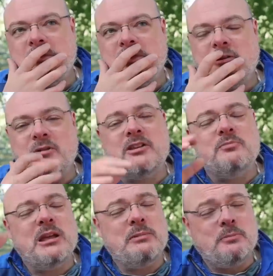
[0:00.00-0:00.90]
that we could
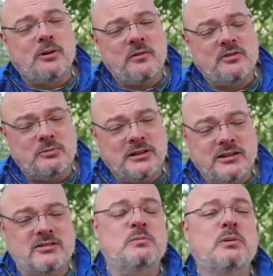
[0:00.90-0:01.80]
maybe profitably
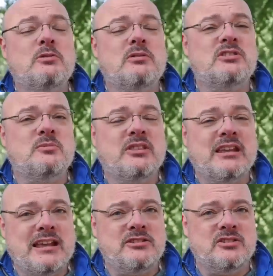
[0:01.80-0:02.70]
explore some of the
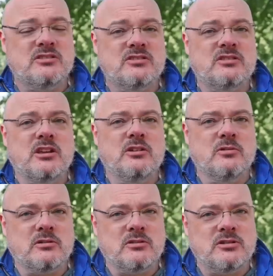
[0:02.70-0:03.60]
edges in
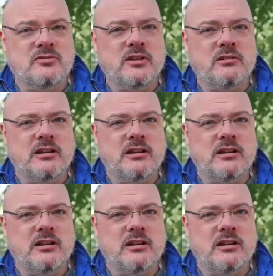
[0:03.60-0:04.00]
order to figure